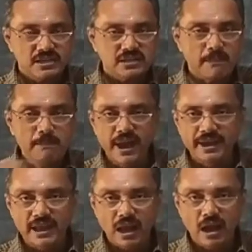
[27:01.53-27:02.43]

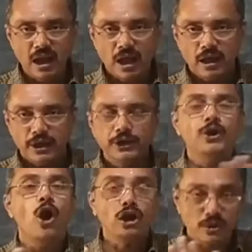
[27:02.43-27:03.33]
Subaerial
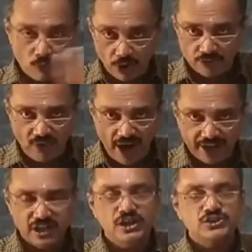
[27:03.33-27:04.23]
not
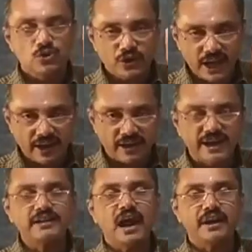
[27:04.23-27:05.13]
modified. So you can
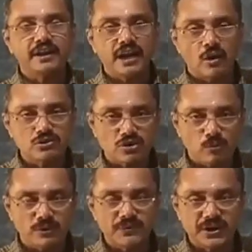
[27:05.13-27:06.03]
write underground stem
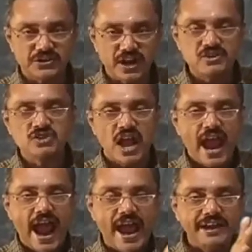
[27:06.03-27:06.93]

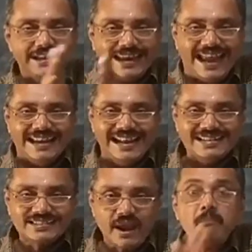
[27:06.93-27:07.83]
modifications and aerial
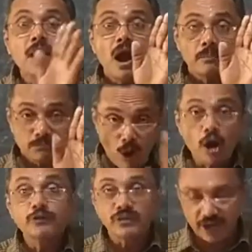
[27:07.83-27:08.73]
stem
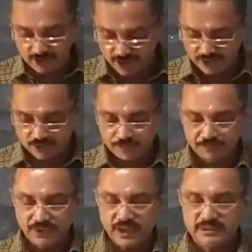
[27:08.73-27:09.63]
modifications.
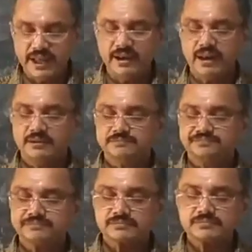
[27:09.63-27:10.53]
Then
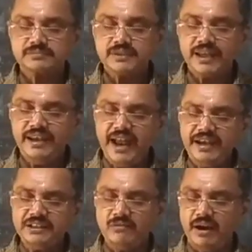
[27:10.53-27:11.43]

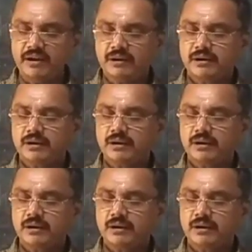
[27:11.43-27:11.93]
ninth one,